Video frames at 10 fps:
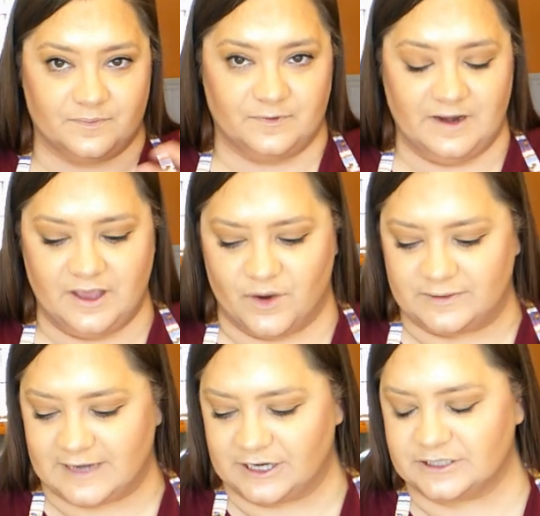video
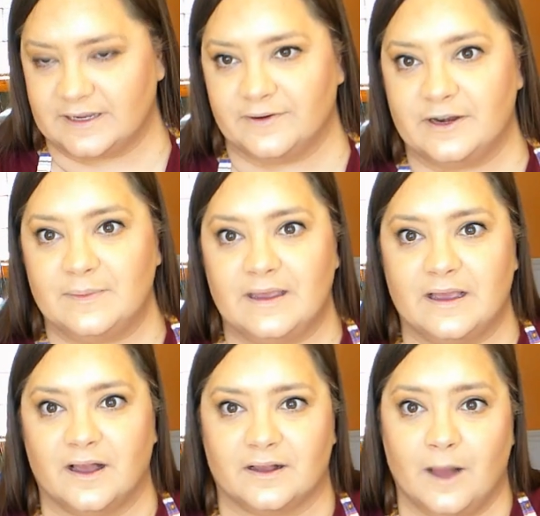was actually going to
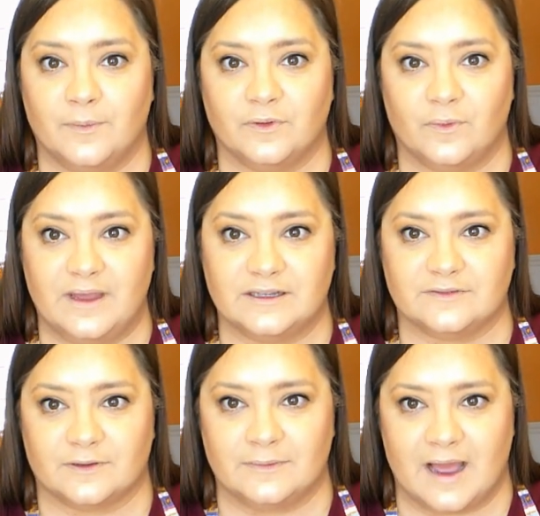be a couple of weeks
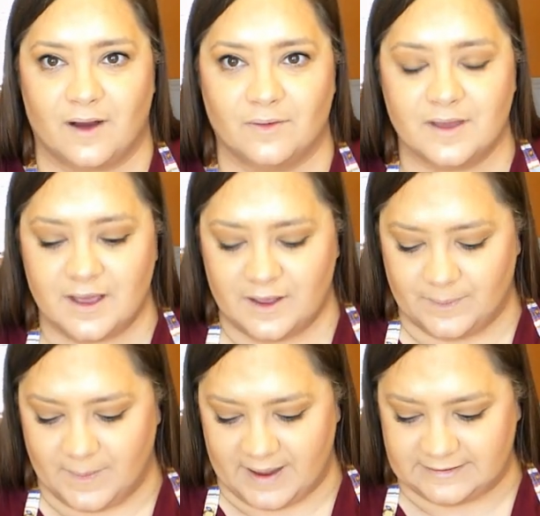from now,
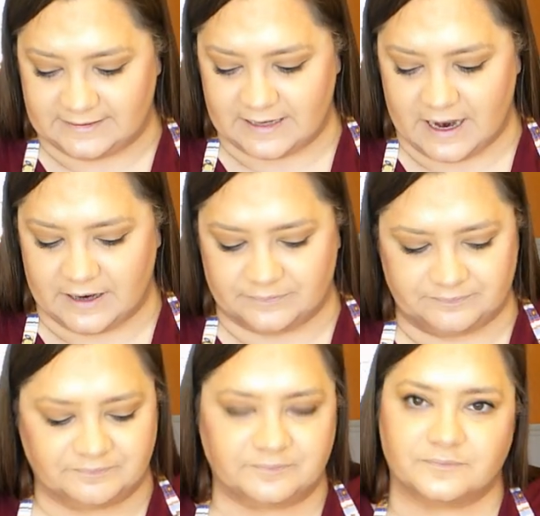but
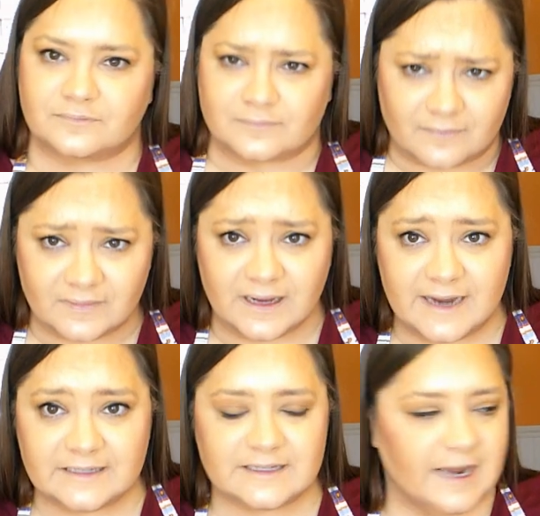I
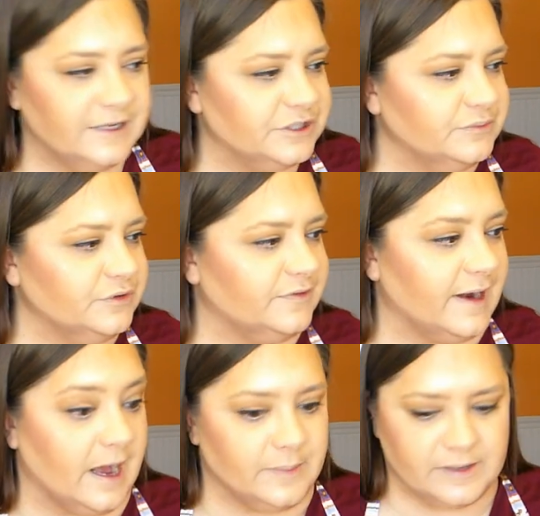decided to move it
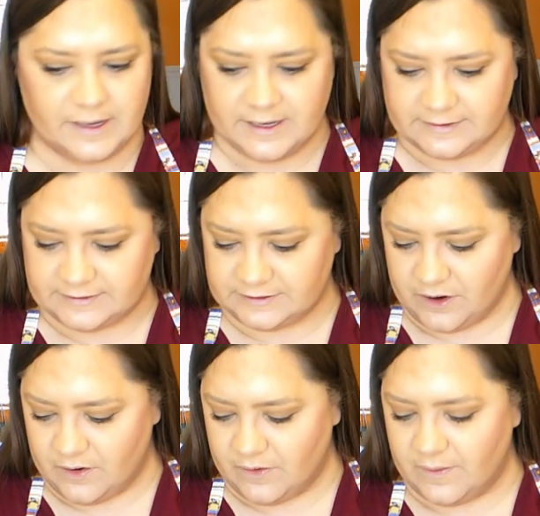up.
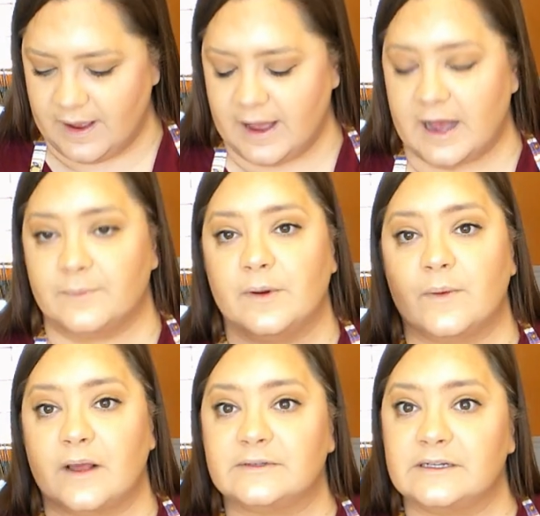So, but
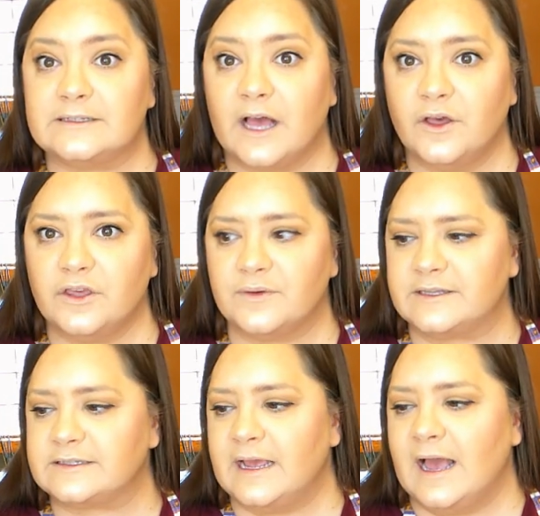what I was going to tell you
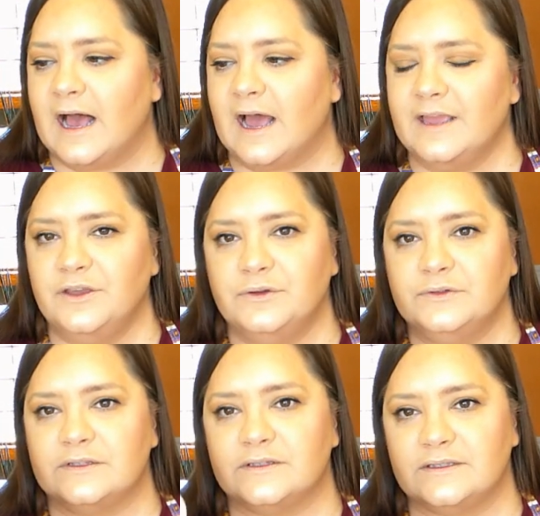is I
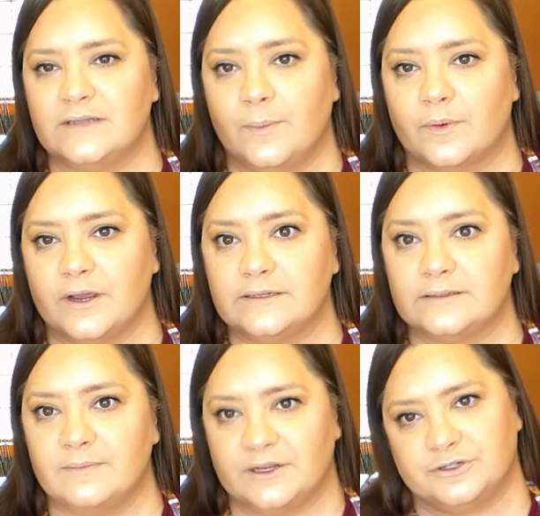use separate
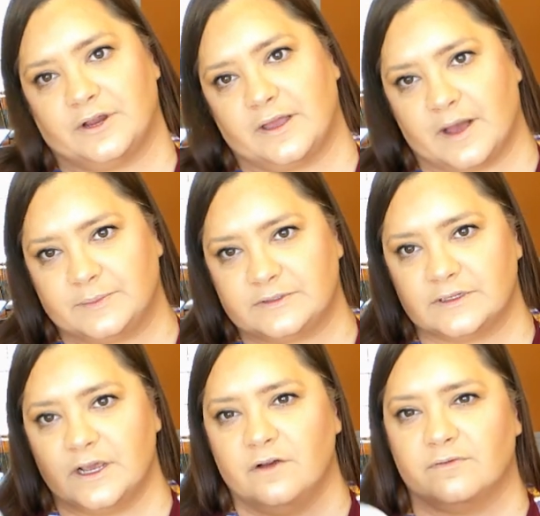measuring cups
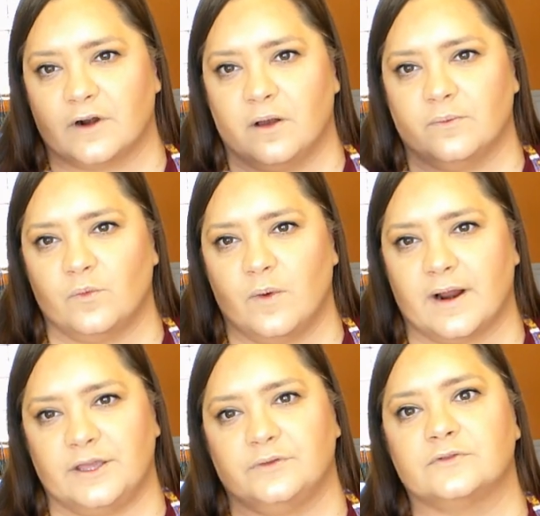from what I
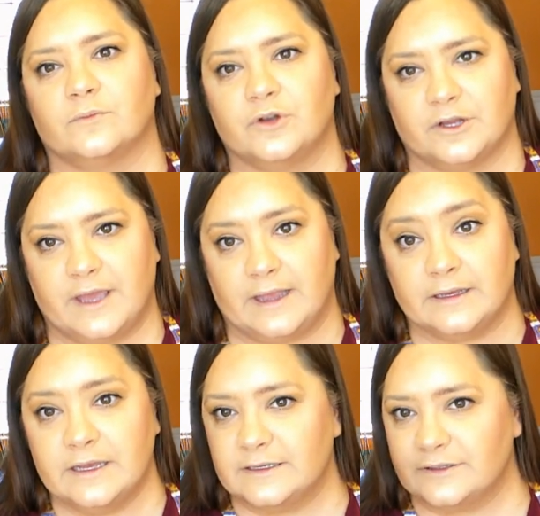use from cooking.
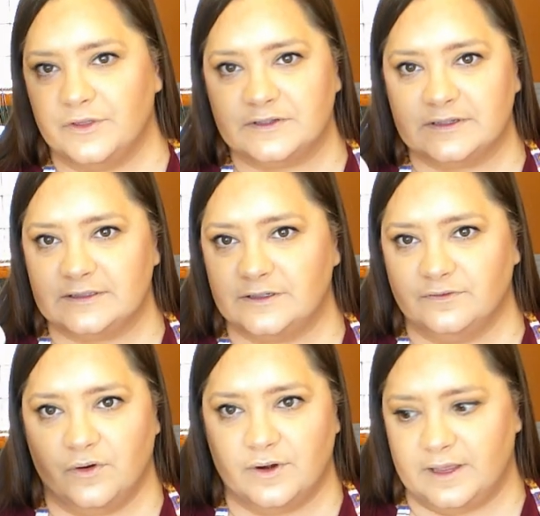So this
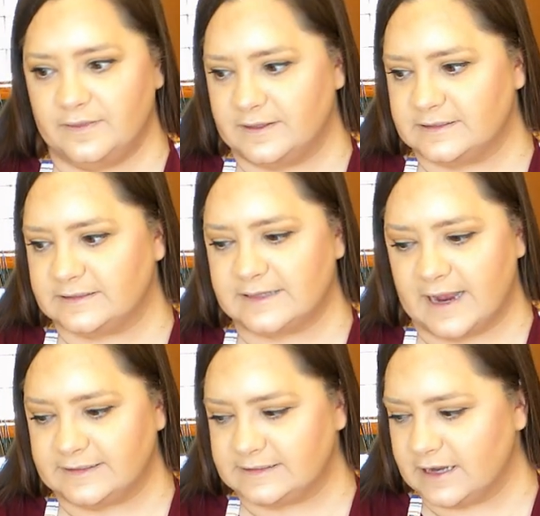
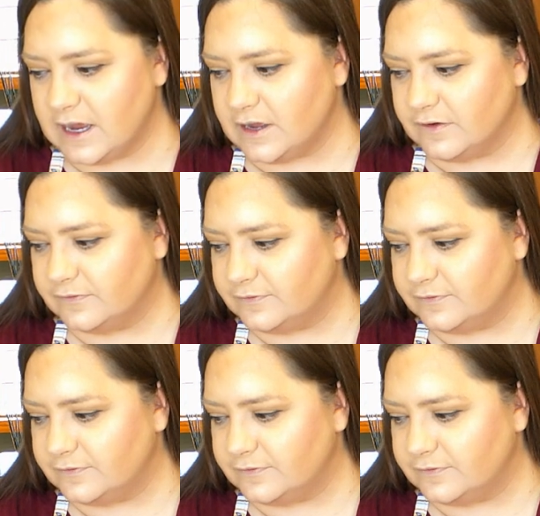set of